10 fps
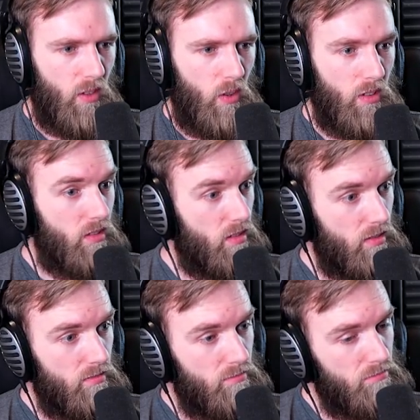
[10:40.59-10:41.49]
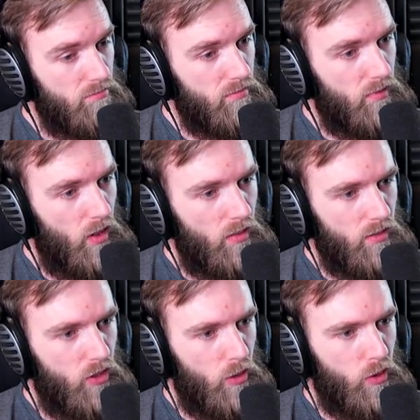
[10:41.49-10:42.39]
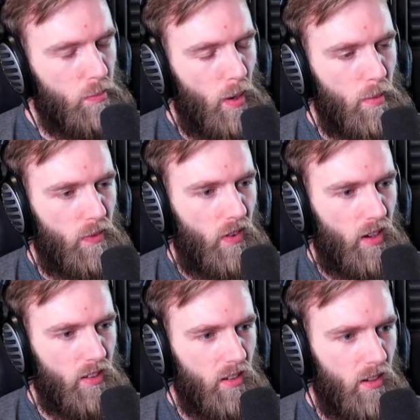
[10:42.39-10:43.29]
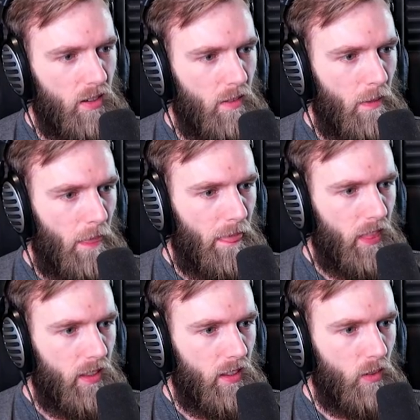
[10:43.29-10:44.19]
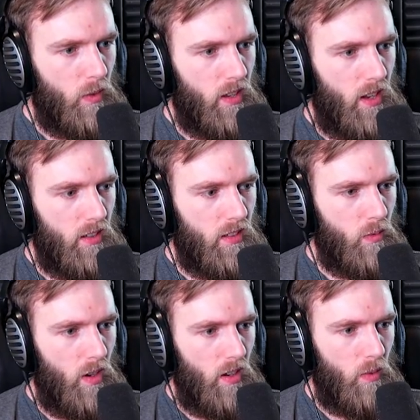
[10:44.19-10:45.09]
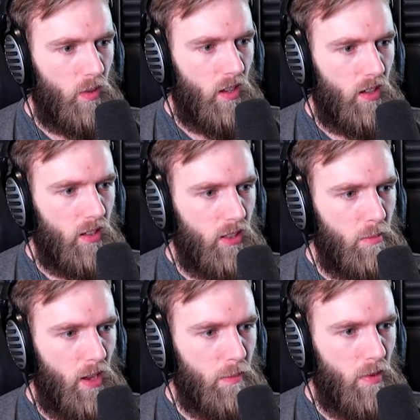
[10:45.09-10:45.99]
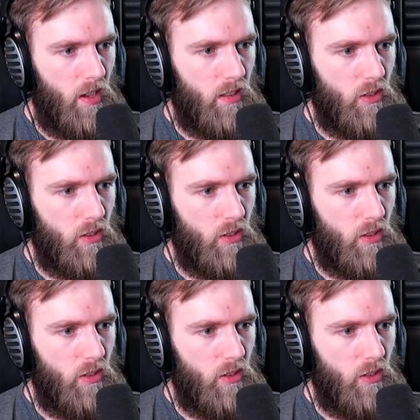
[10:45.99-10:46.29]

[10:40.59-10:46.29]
No, it's, no, she'll she'll probably be fine. We can't, what, we can't take the backpack?